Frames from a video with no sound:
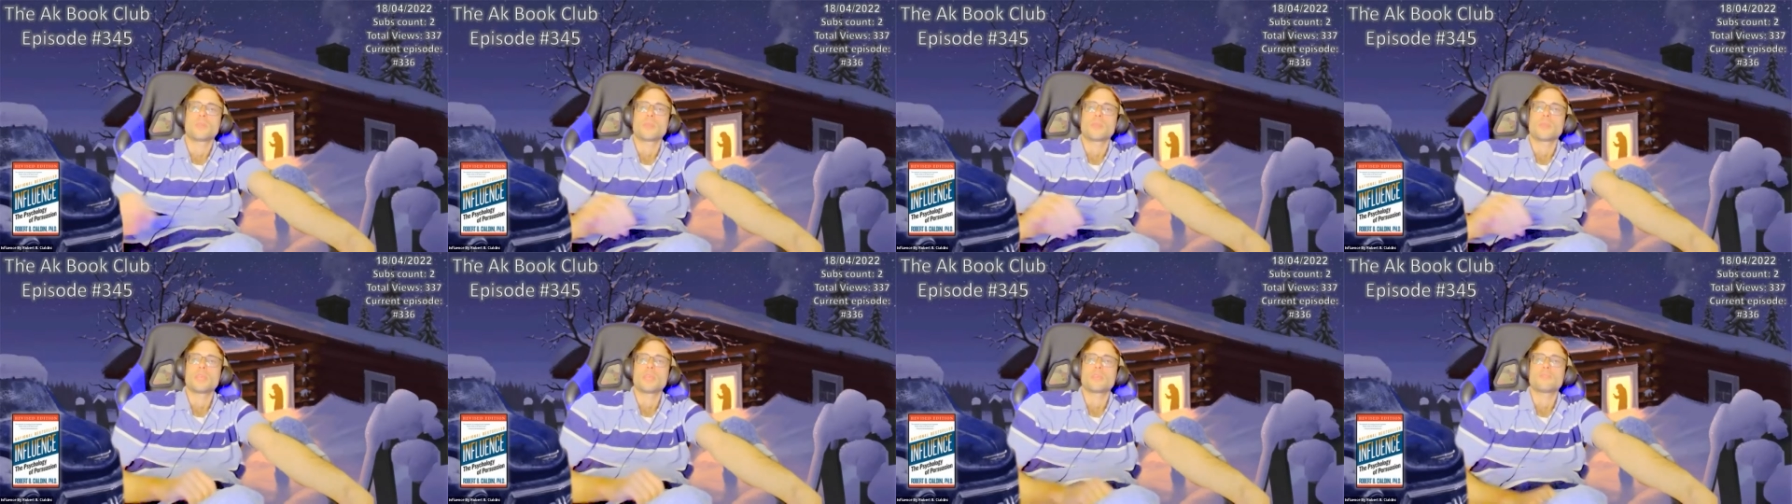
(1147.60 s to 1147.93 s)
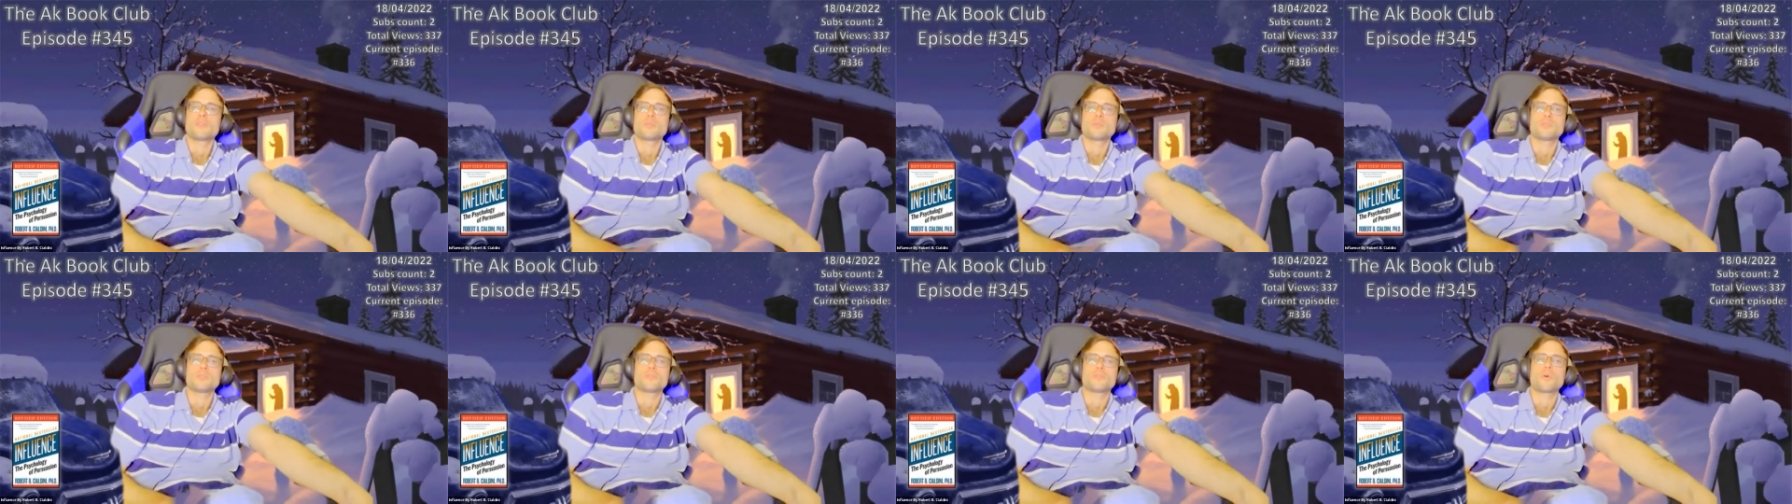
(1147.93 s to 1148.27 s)

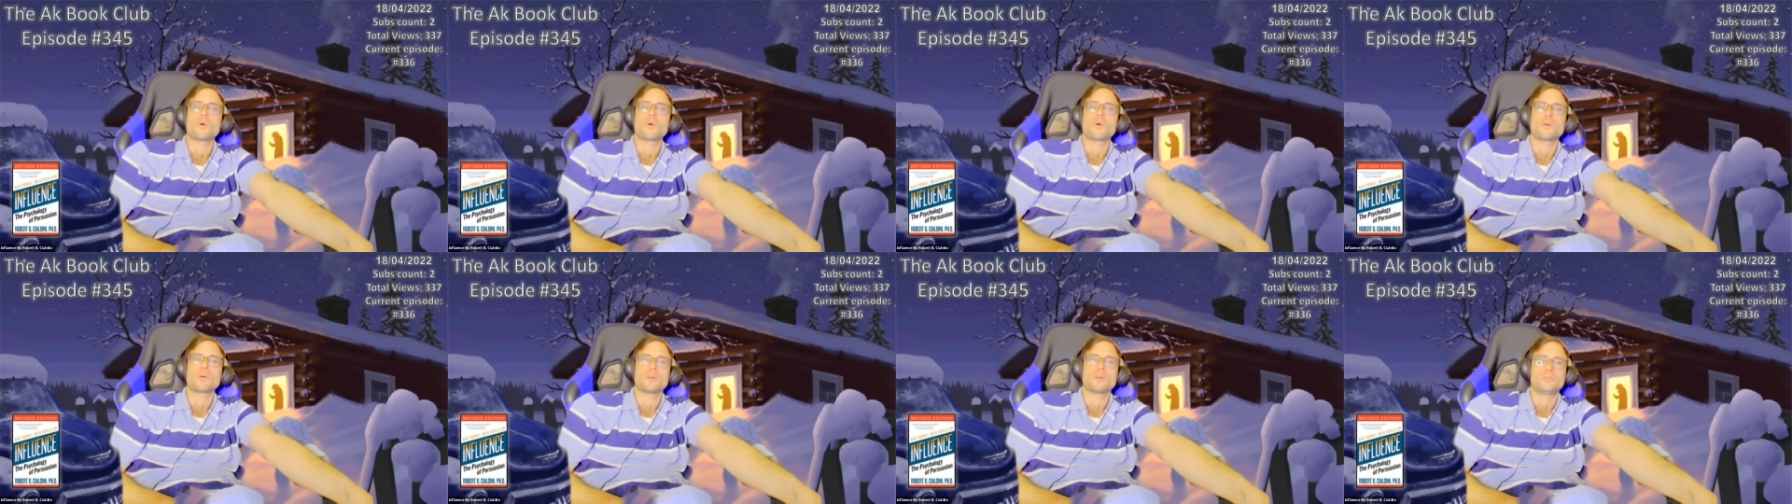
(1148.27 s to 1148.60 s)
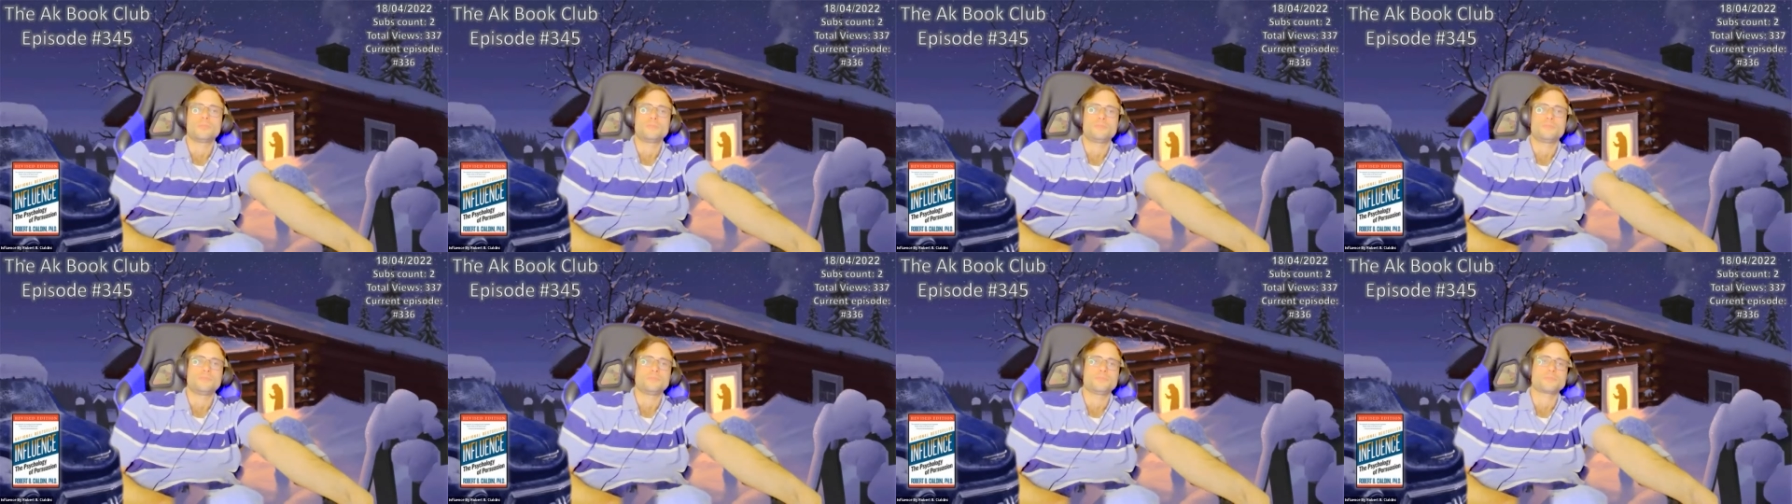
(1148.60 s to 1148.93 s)
Even before
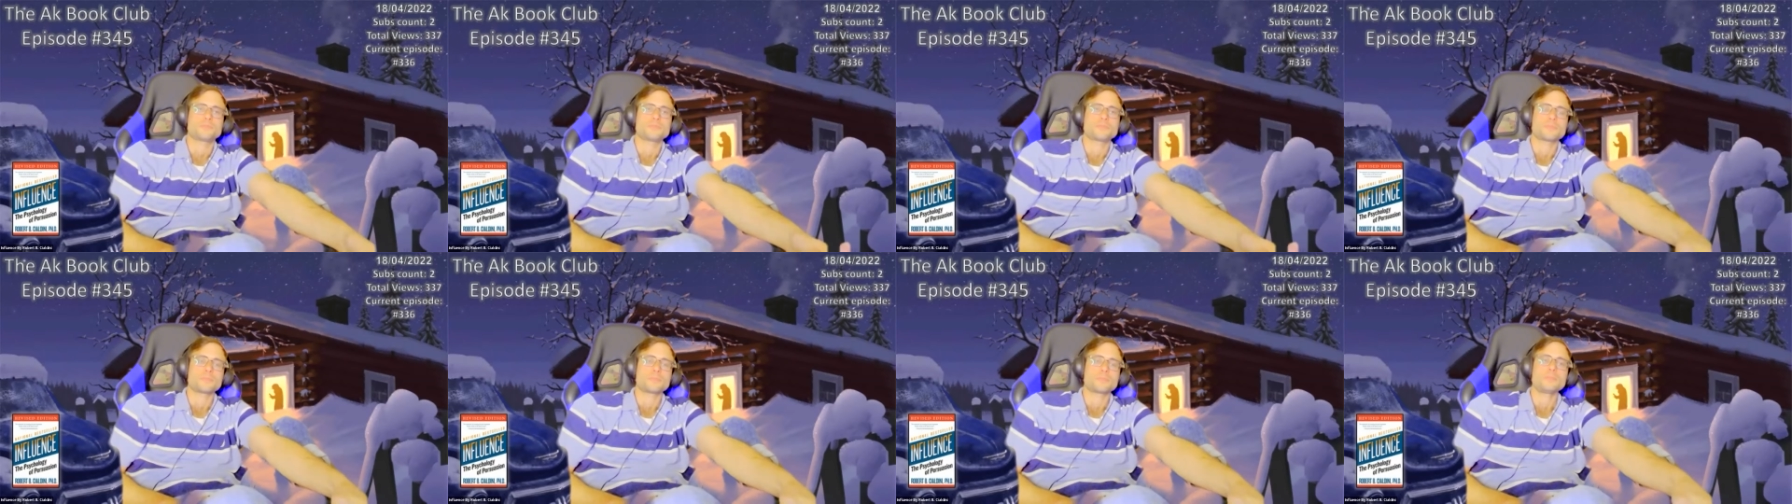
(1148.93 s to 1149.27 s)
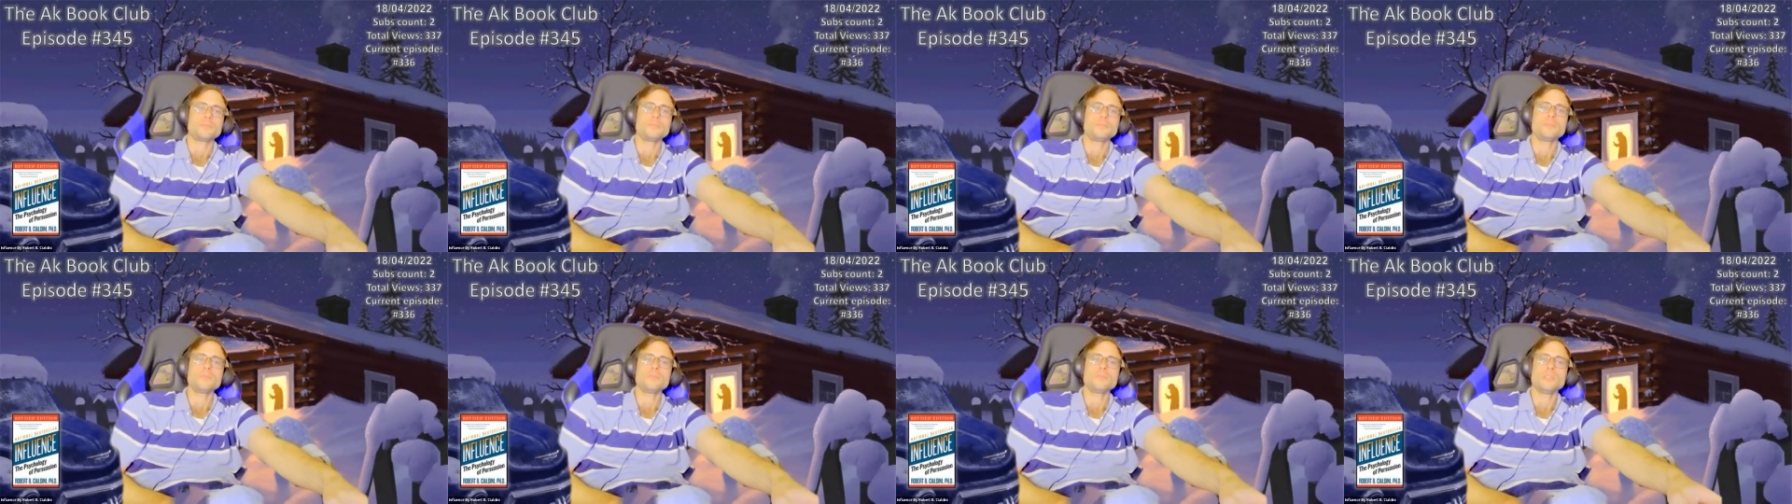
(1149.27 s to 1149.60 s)

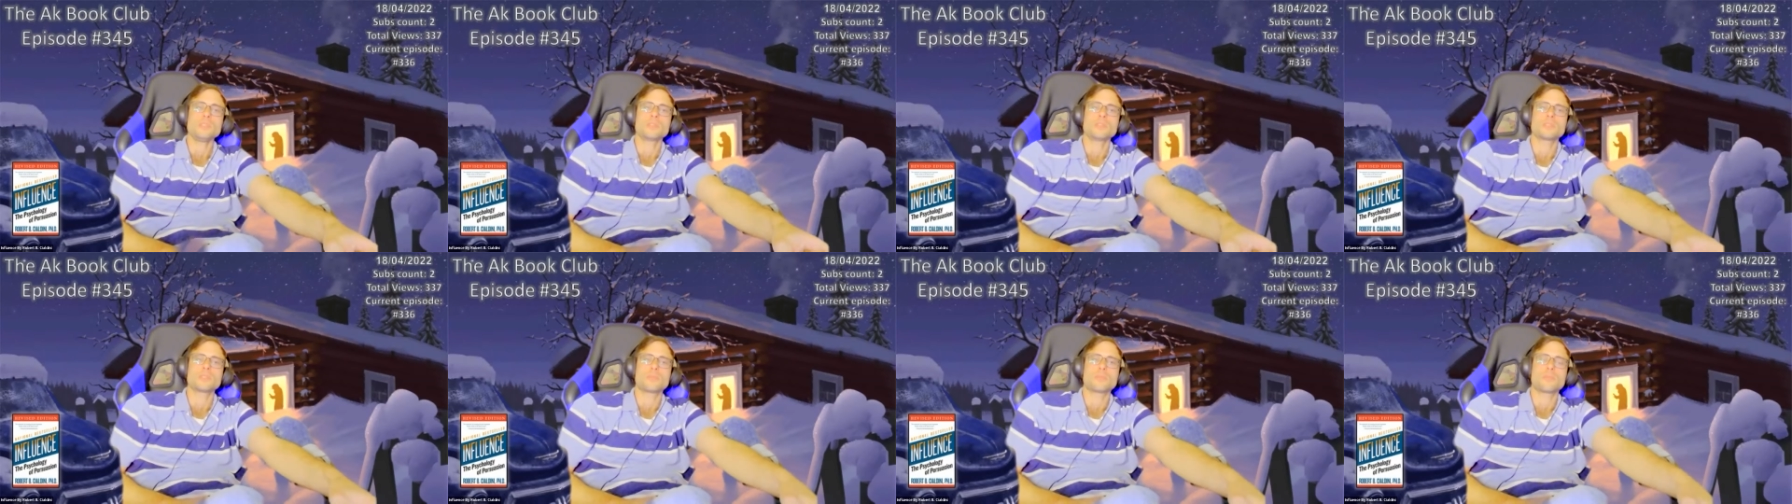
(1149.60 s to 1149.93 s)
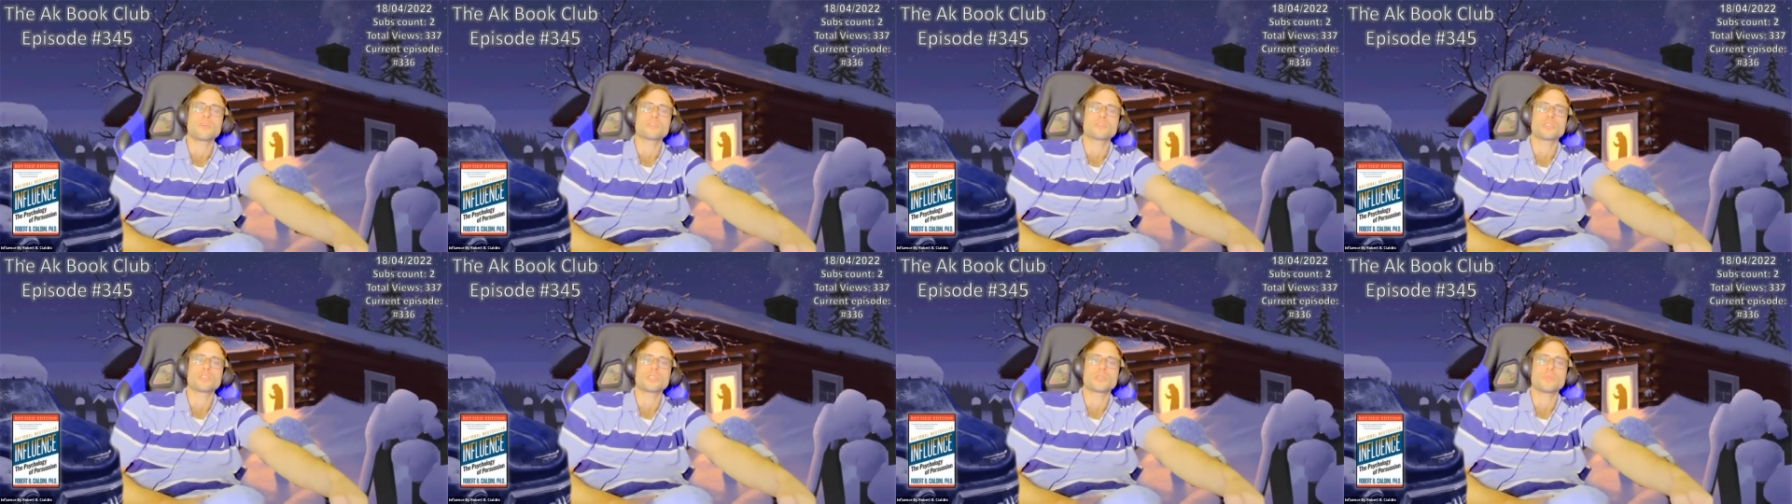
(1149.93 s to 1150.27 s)
the
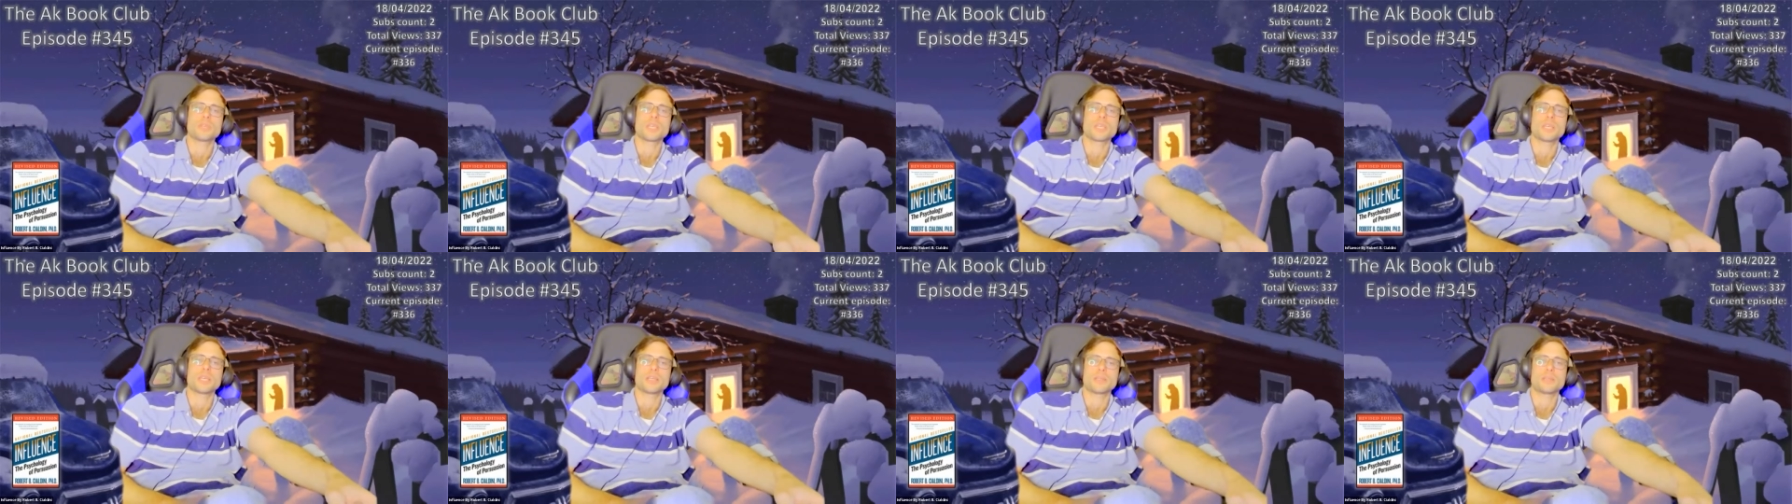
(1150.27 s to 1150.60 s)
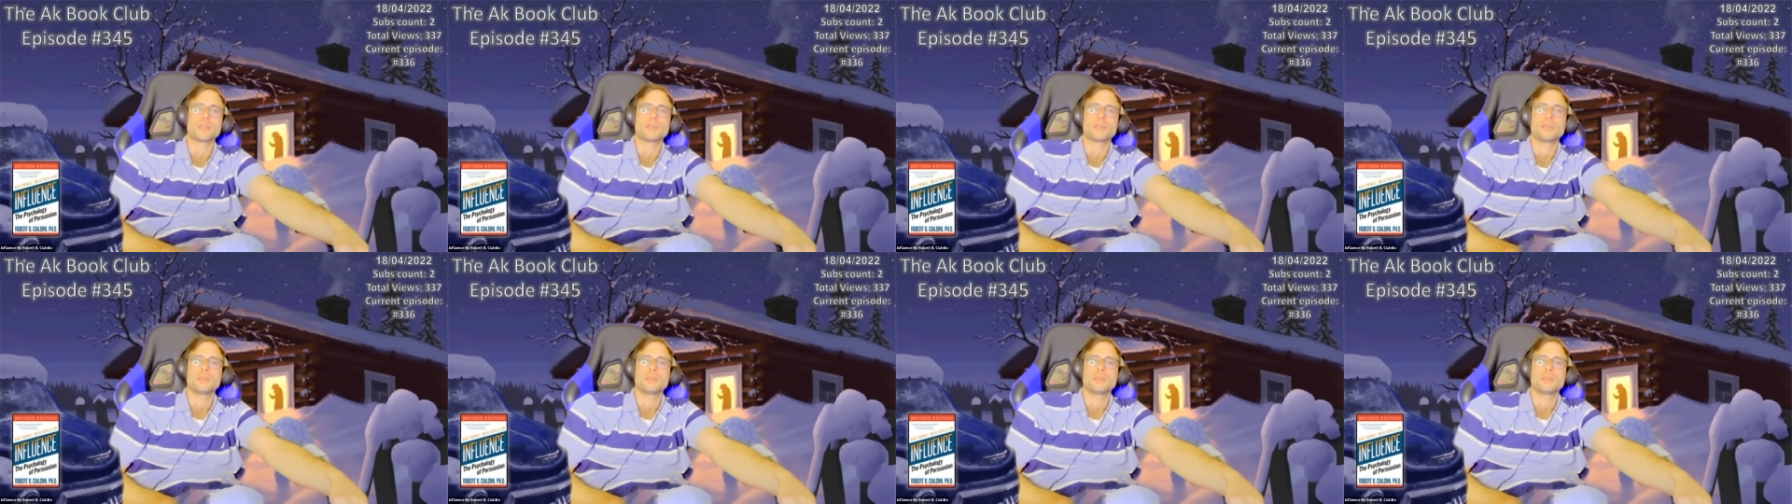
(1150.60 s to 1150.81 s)
project began,